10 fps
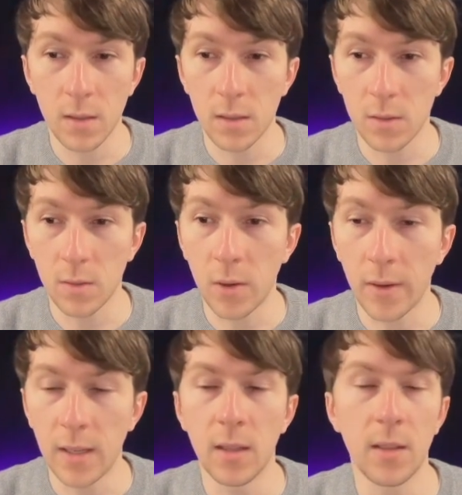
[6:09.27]
So now
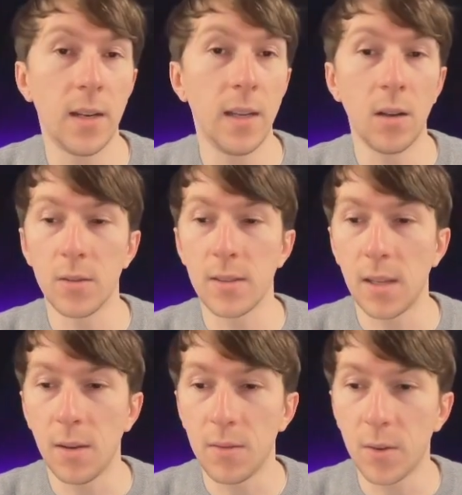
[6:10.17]
I can click on
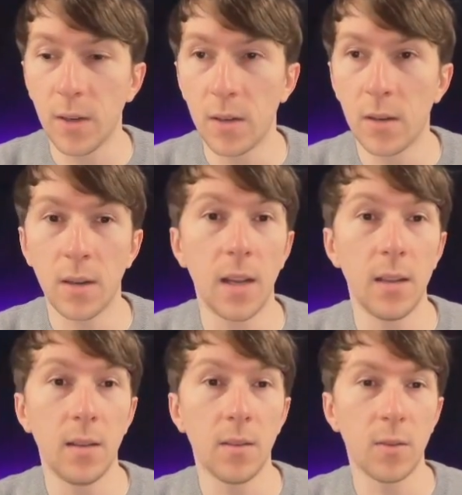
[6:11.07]
save trigger,
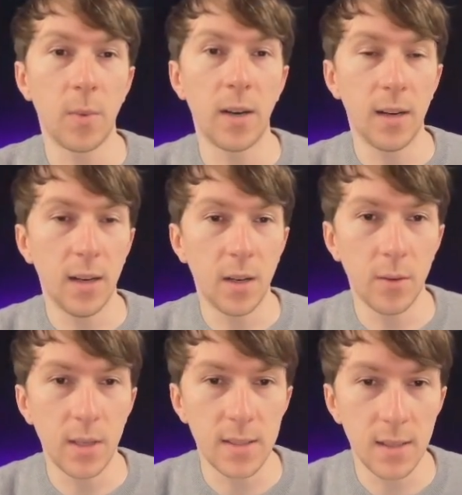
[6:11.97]
and it automatically
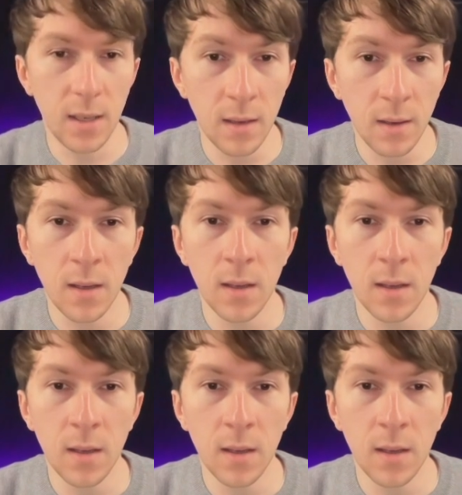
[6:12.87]
creates here.